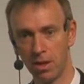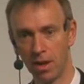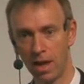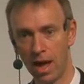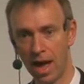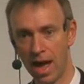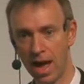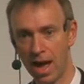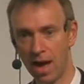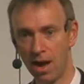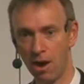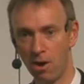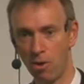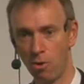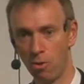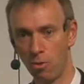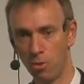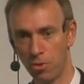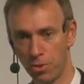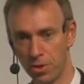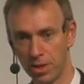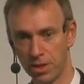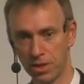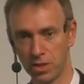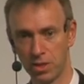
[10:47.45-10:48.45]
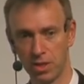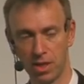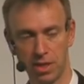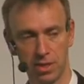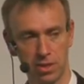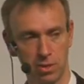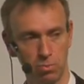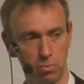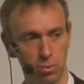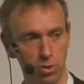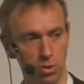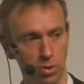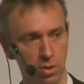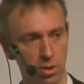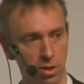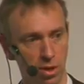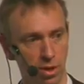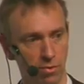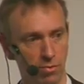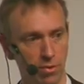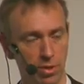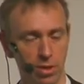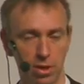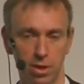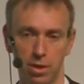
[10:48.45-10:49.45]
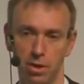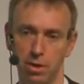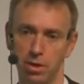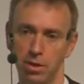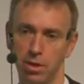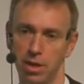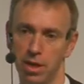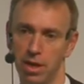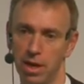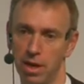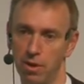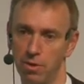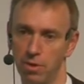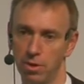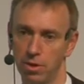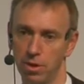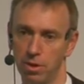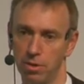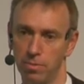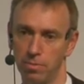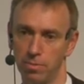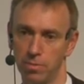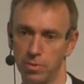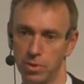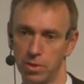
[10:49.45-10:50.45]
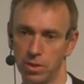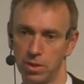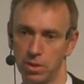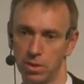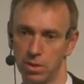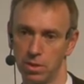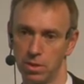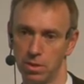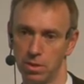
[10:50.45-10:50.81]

how the assessment covered the learning outcomes.